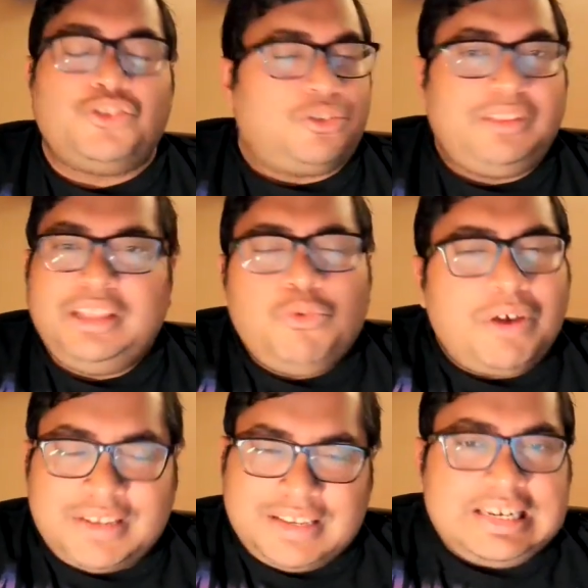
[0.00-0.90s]
So the
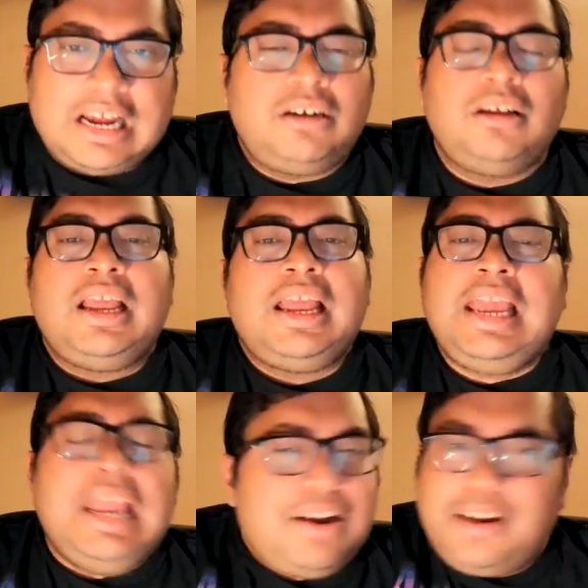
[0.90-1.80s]
US has done
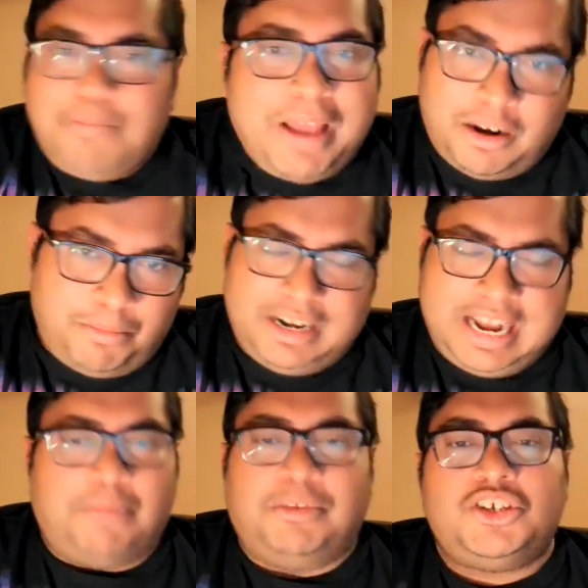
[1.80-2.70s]
irreparable
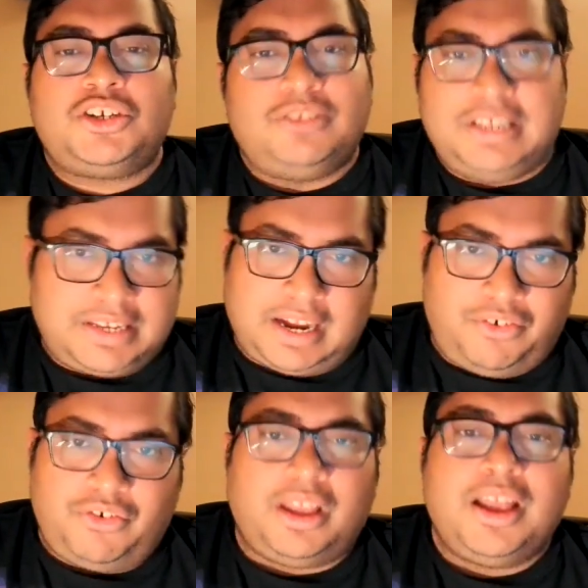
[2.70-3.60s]
damage to this
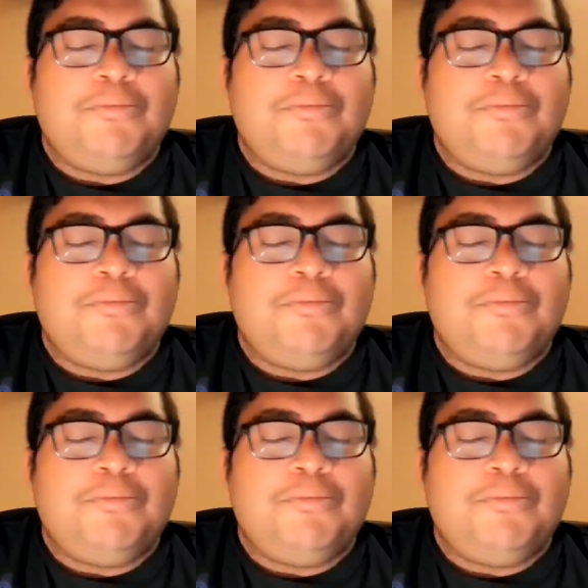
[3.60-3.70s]
country,